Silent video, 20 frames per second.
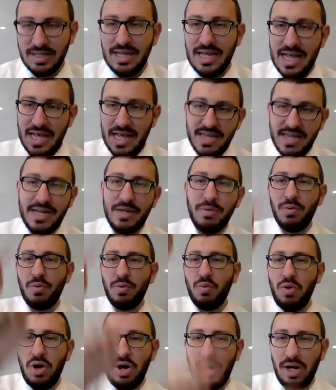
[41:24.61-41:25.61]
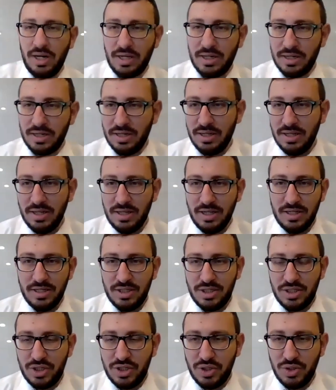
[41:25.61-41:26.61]
And then he would walk
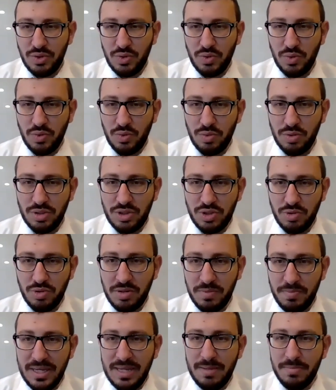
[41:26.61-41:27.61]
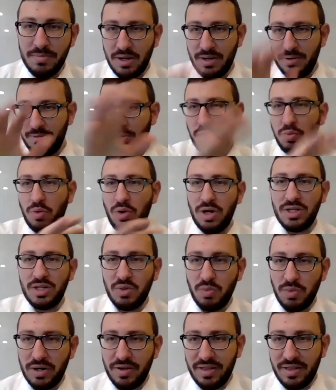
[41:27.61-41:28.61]
to, to the bima, he would walk to
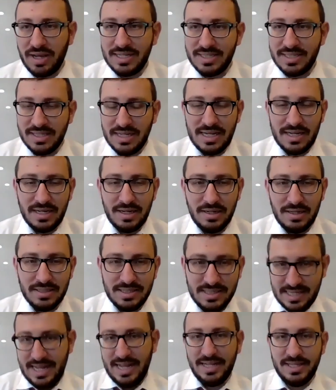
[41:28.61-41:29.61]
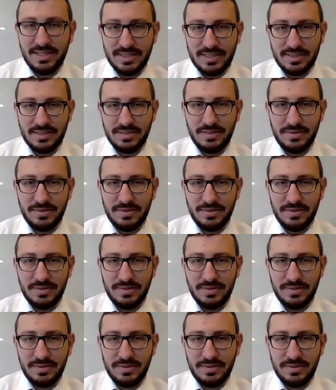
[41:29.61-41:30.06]
where the Chazan stands.